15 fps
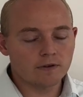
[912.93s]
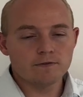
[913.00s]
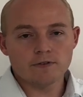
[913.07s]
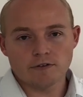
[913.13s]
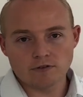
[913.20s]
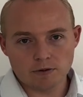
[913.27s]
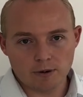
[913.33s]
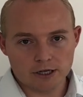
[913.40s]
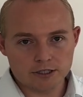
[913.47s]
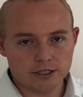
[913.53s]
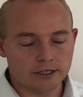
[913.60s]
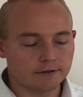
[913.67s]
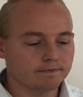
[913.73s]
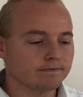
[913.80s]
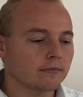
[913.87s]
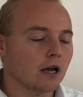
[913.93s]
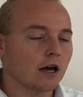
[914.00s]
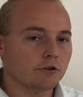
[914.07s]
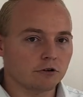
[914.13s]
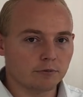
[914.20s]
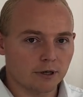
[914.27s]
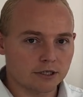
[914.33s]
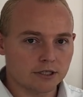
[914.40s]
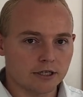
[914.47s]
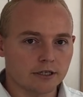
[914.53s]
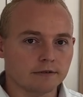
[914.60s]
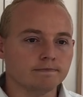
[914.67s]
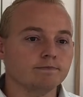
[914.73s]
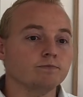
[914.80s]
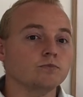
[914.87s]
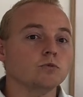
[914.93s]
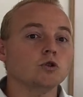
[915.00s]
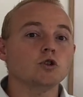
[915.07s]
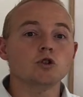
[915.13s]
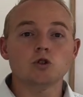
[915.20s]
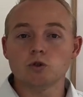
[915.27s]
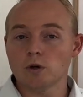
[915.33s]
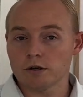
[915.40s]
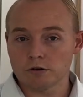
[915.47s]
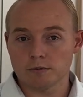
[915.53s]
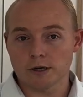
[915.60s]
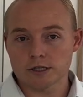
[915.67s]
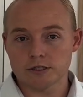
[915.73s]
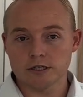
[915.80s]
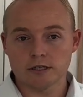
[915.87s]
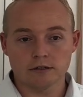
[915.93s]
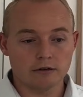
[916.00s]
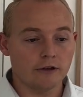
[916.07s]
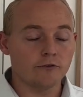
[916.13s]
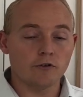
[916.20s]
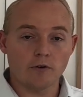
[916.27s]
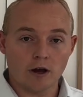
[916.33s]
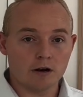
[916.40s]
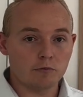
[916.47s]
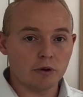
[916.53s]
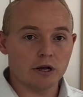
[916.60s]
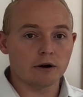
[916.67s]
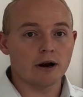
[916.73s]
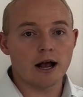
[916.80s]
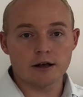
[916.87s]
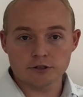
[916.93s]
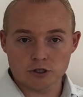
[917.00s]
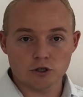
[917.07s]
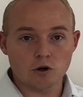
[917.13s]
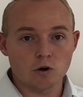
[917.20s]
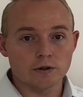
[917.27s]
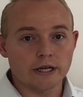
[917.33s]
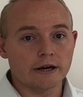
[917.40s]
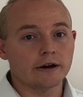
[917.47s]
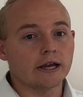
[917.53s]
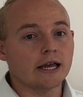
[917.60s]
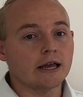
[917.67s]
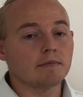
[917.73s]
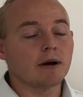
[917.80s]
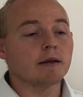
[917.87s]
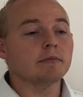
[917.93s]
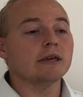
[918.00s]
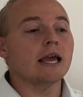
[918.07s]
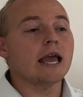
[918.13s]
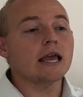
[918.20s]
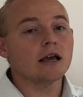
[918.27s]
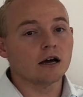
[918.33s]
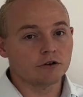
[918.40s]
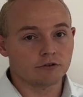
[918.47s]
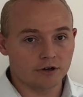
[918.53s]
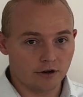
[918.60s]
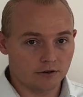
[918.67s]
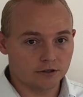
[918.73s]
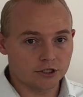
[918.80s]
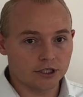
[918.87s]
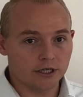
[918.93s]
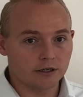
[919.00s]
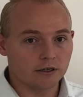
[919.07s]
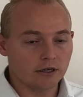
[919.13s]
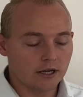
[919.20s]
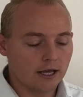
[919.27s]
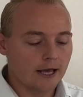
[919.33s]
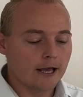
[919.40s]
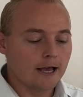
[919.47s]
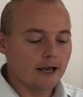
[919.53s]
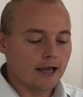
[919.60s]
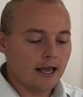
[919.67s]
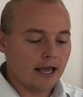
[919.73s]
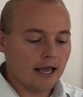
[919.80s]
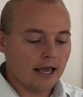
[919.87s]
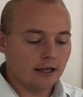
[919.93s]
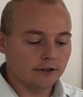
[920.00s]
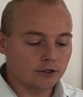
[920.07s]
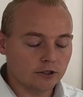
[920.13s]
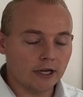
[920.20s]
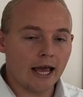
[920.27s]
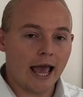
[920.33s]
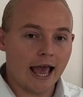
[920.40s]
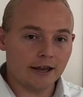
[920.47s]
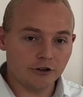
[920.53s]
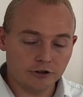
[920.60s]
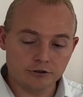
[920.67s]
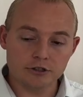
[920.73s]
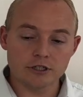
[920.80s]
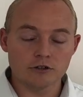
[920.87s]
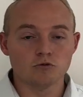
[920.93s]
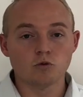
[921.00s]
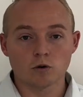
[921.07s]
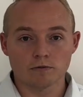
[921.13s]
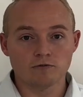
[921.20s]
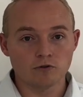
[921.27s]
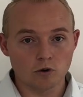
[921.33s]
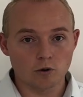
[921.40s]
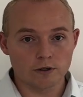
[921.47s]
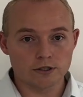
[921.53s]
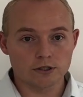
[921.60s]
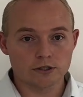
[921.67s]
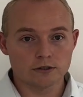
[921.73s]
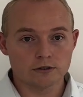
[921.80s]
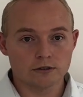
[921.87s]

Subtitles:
$50 a year, $100 a year, $200 a year. If you've got a bigger house, a cold area, it might be $800 a year. And you still have warm floors,